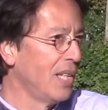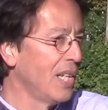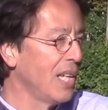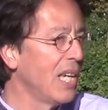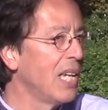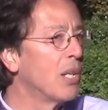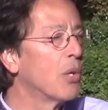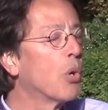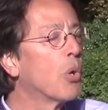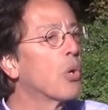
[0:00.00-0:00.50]

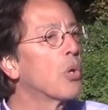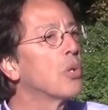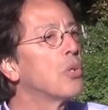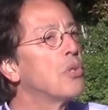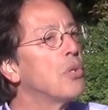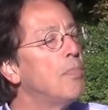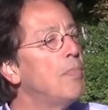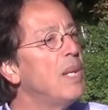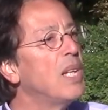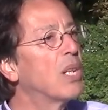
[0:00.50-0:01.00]
in order
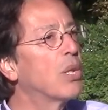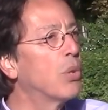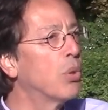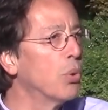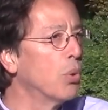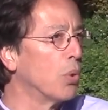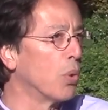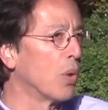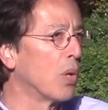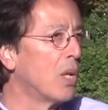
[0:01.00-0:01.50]
to be
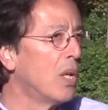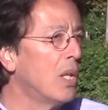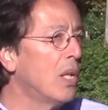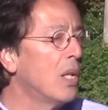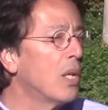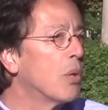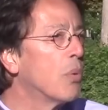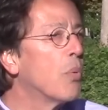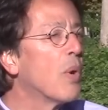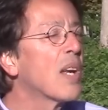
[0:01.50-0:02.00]
cool.
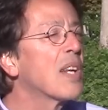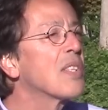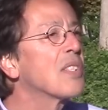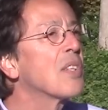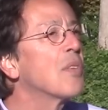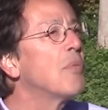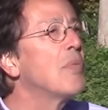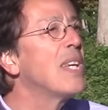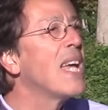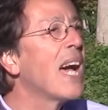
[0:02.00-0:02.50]
What is
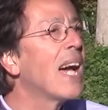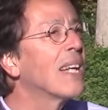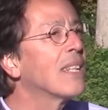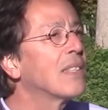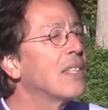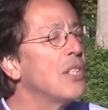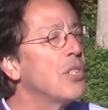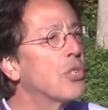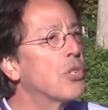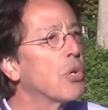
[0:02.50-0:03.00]
a
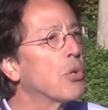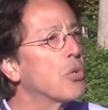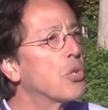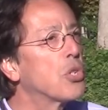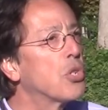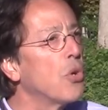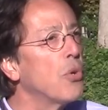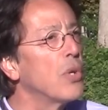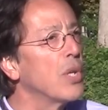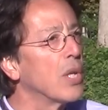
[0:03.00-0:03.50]
reality show
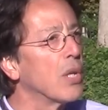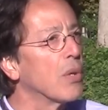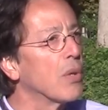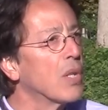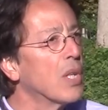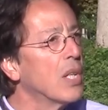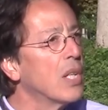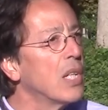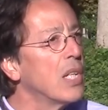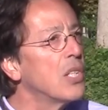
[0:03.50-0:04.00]
showing you?
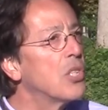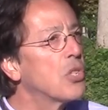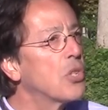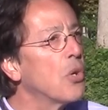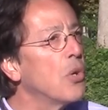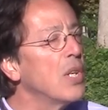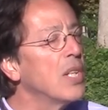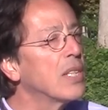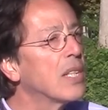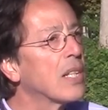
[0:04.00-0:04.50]
It's
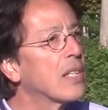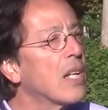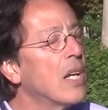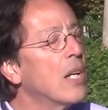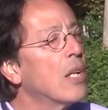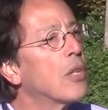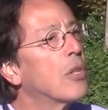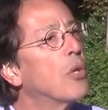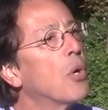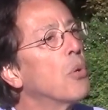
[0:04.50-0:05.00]
showing that
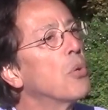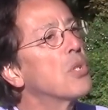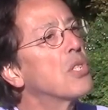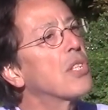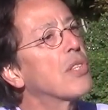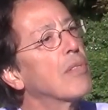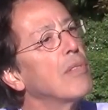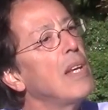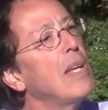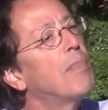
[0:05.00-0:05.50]
those
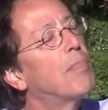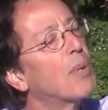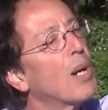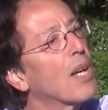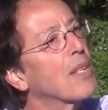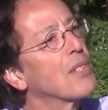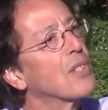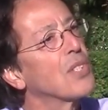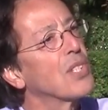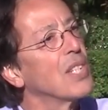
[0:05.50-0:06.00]
three
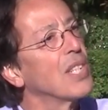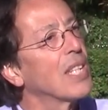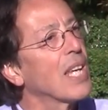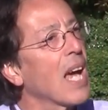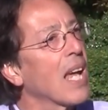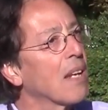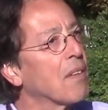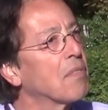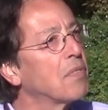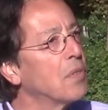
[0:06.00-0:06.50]
brothers in
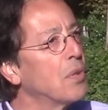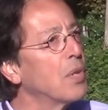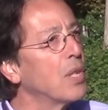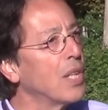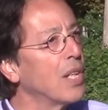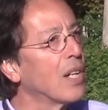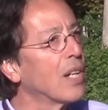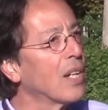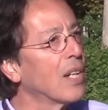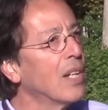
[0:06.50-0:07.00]

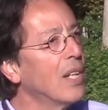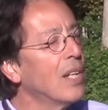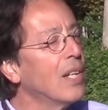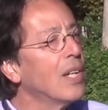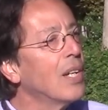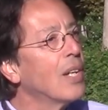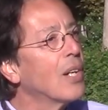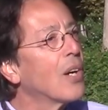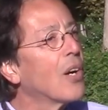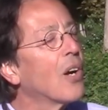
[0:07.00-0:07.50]
California
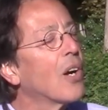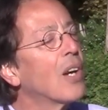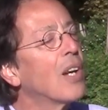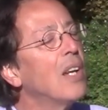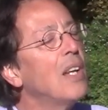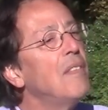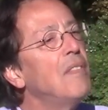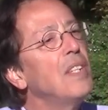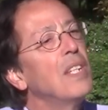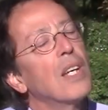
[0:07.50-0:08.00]
are
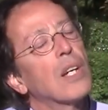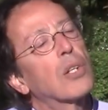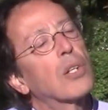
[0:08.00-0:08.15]
living a